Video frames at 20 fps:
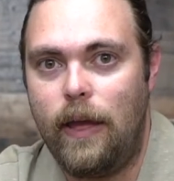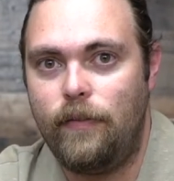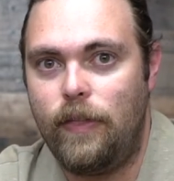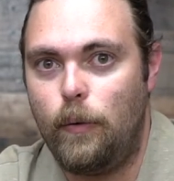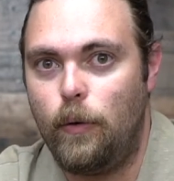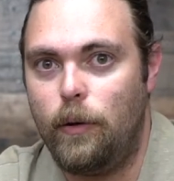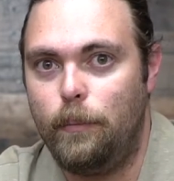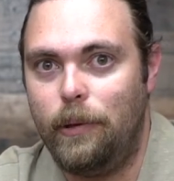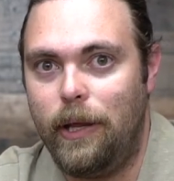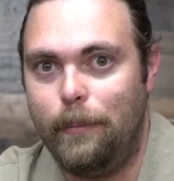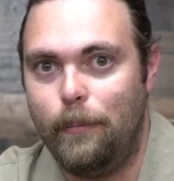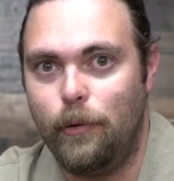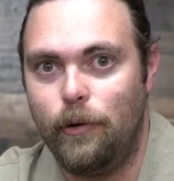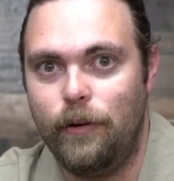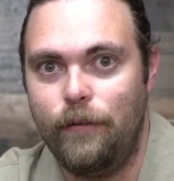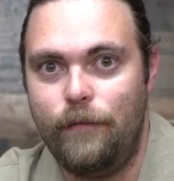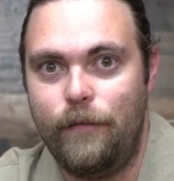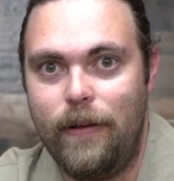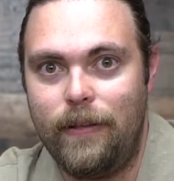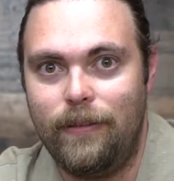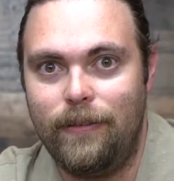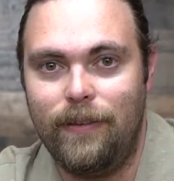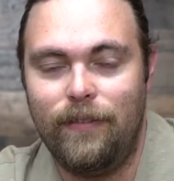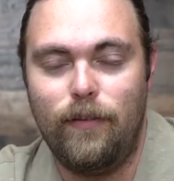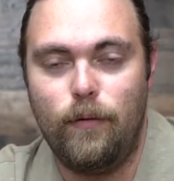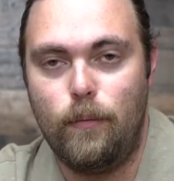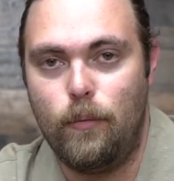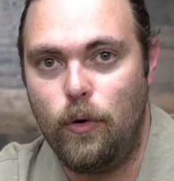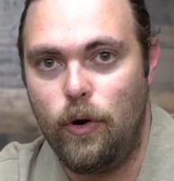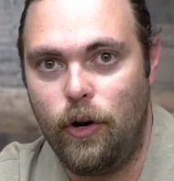If they want to play more defensive
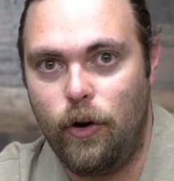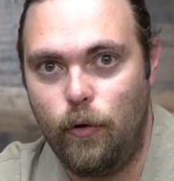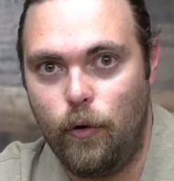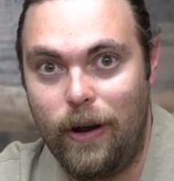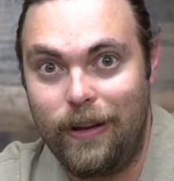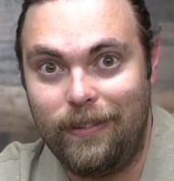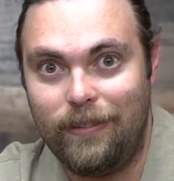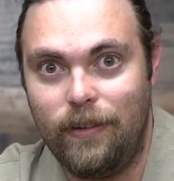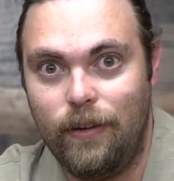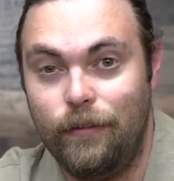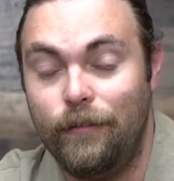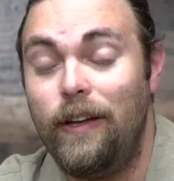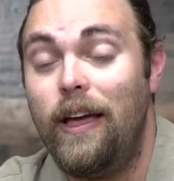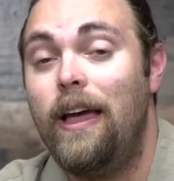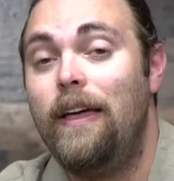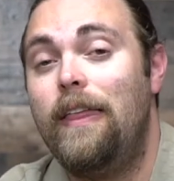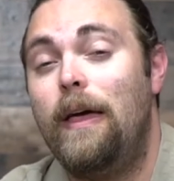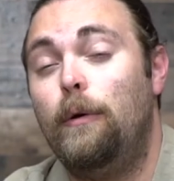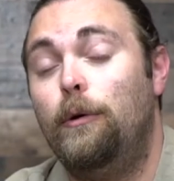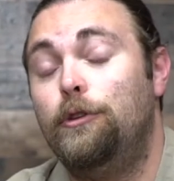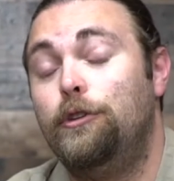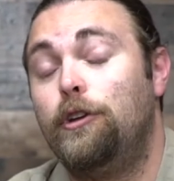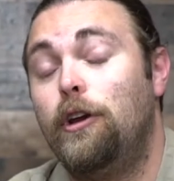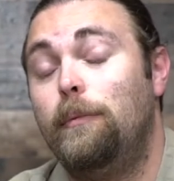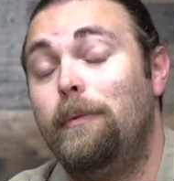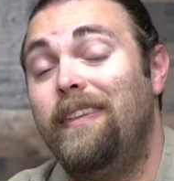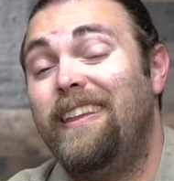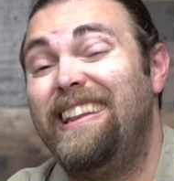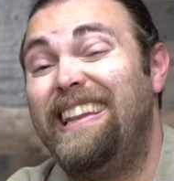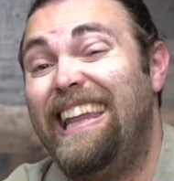or more aggressive, that will
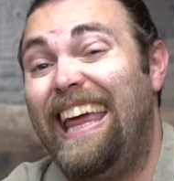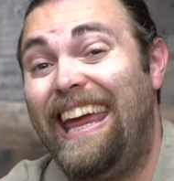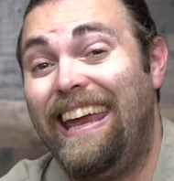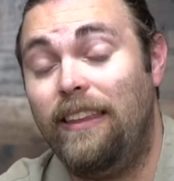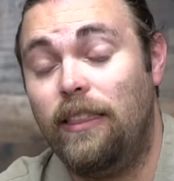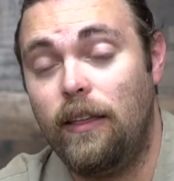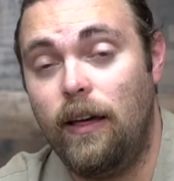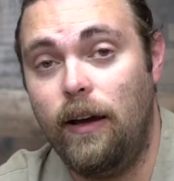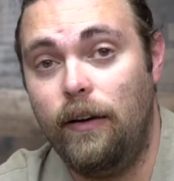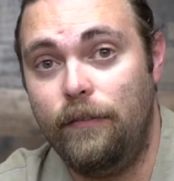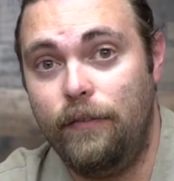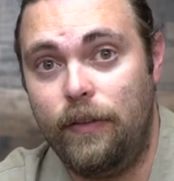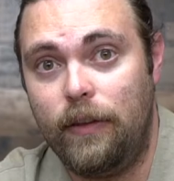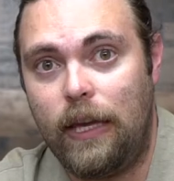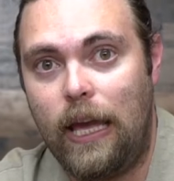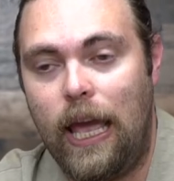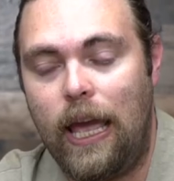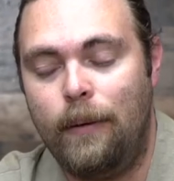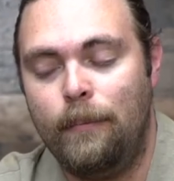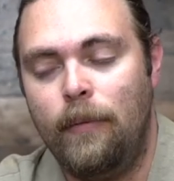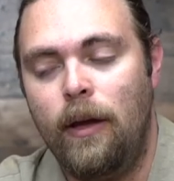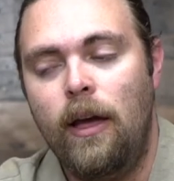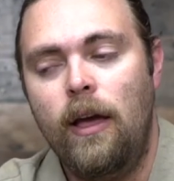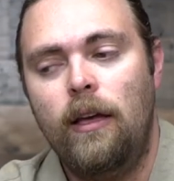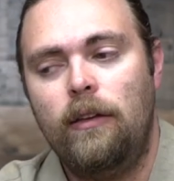determine the length of the game.